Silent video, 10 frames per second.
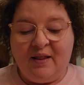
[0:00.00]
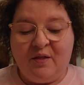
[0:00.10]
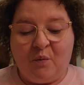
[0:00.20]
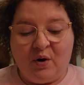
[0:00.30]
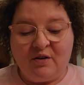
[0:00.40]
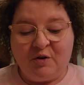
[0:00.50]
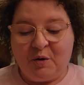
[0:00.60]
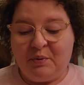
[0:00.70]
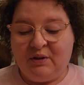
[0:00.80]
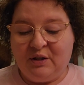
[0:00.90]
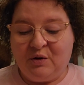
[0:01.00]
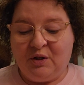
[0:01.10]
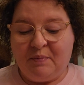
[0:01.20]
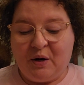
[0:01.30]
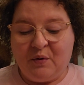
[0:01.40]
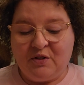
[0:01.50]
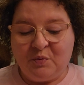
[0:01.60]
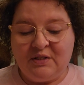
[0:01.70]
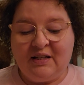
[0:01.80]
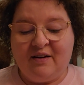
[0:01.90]
that one of her political opponents
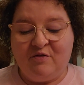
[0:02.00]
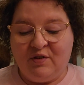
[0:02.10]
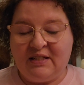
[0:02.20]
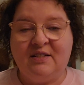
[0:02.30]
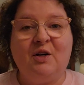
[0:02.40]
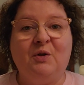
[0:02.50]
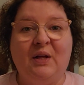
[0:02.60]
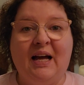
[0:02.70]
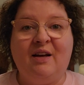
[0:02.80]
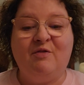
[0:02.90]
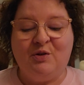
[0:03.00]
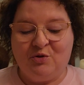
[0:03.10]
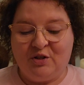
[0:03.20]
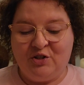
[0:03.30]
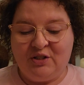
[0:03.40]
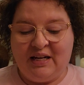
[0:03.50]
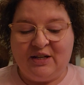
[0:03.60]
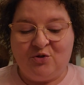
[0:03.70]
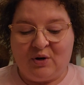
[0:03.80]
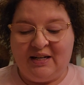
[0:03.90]
was convinced her lack of nutrition
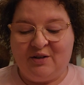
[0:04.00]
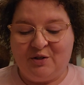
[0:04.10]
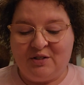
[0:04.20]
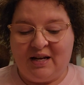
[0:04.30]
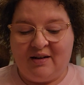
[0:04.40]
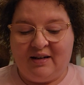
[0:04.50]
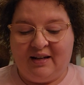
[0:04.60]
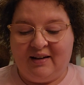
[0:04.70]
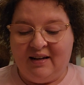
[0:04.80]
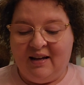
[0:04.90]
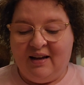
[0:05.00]
had drained her sanity,